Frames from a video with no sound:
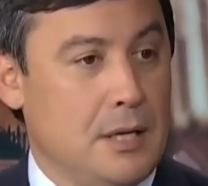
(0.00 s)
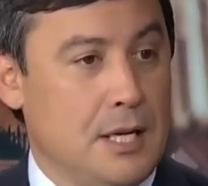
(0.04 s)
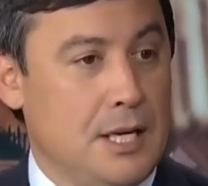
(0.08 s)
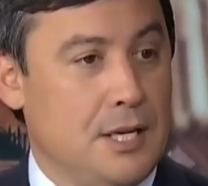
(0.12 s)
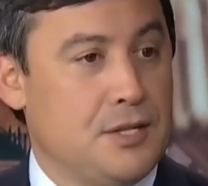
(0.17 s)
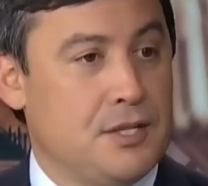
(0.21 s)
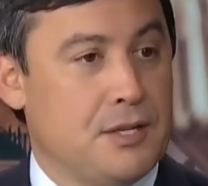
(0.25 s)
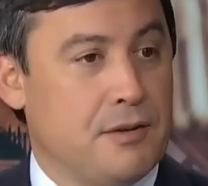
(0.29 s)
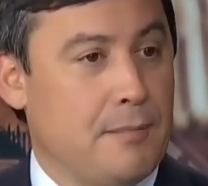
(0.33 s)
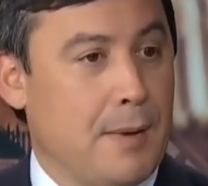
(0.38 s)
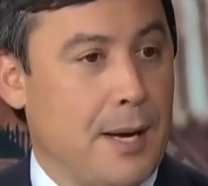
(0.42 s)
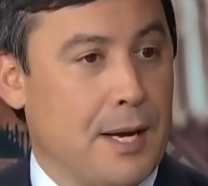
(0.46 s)

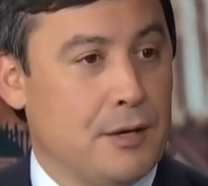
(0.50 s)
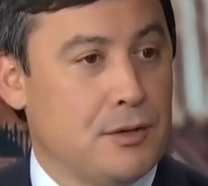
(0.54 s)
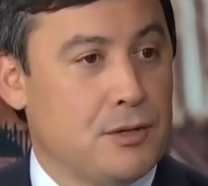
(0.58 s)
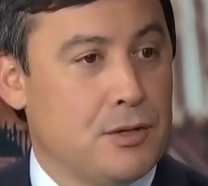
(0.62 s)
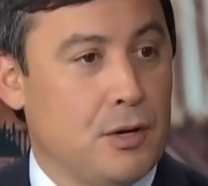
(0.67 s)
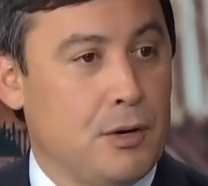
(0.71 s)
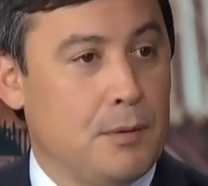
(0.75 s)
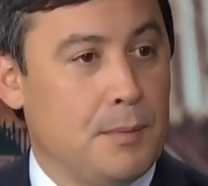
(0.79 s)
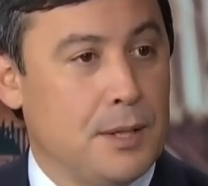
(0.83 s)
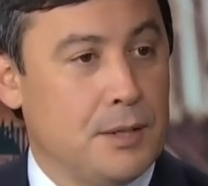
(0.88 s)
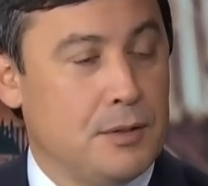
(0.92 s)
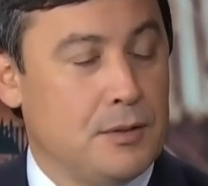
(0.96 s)
east of
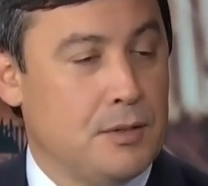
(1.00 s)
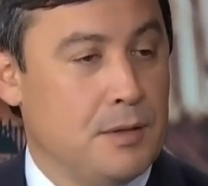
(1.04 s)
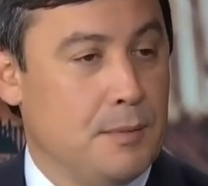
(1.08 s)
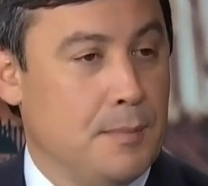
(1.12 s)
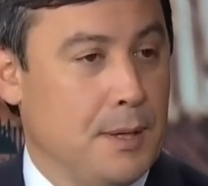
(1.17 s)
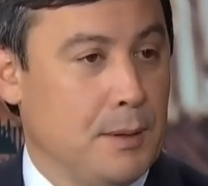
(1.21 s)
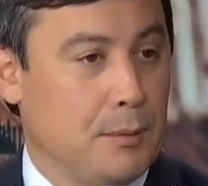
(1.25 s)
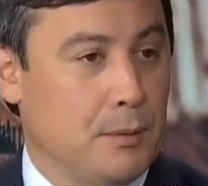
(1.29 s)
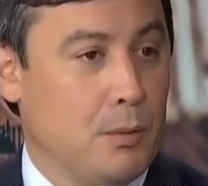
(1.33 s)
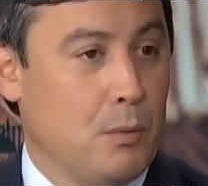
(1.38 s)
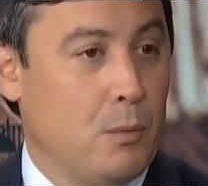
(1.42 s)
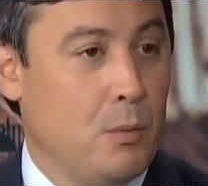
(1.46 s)
Manitoba, to
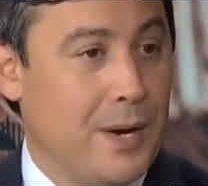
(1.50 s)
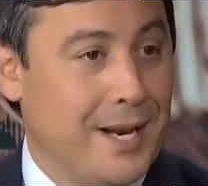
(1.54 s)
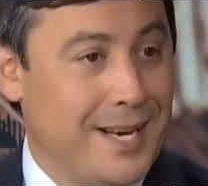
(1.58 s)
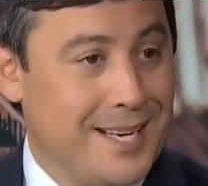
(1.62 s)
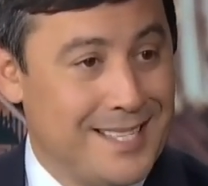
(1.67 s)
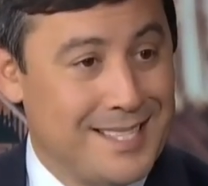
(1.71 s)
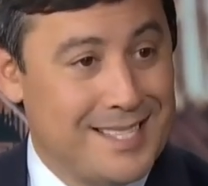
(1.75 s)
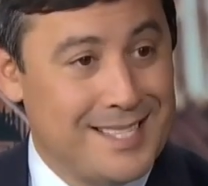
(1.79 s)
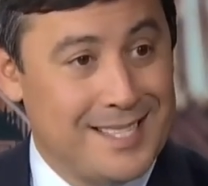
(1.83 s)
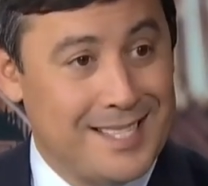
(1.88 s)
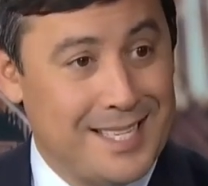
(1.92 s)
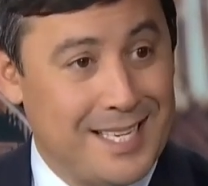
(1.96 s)
be able to win
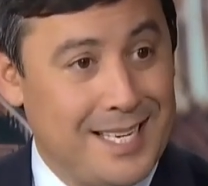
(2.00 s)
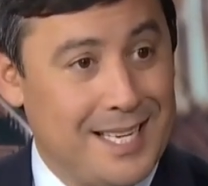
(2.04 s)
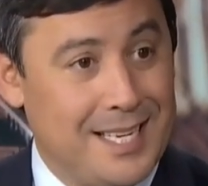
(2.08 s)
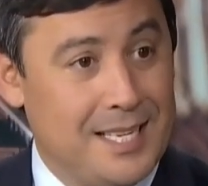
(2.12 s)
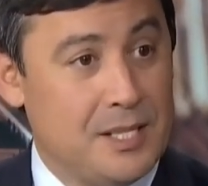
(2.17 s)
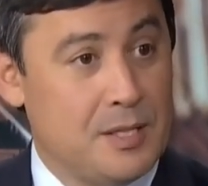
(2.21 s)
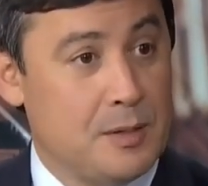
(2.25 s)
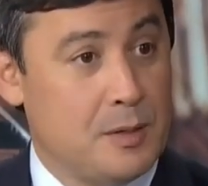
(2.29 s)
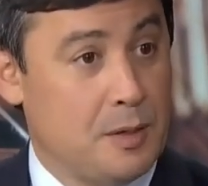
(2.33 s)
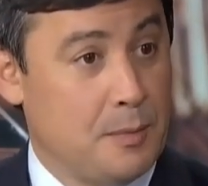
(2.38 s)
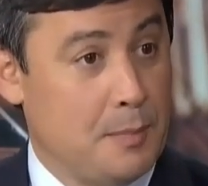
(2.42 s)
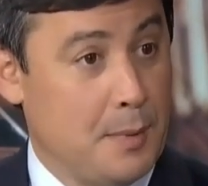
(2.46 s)
in
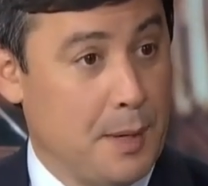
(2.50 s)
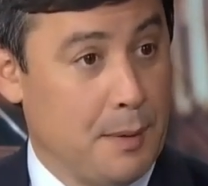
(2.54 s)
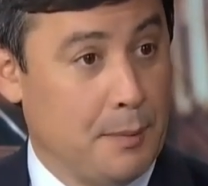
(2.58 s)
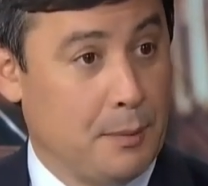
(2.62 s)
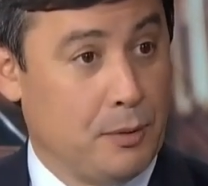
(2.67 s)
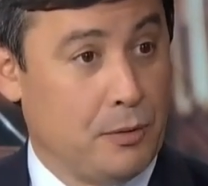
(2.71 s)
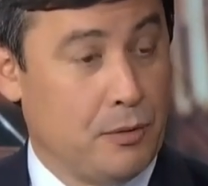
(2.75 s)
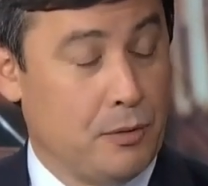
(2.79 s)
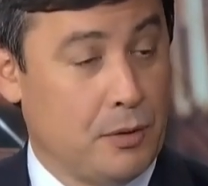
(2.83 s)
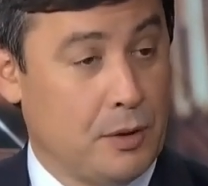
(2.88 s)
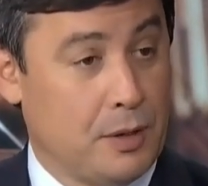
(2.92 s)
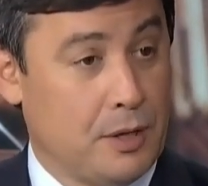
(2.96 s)
cities, to be
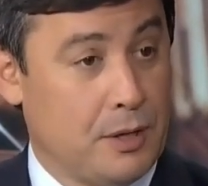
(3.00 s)
able to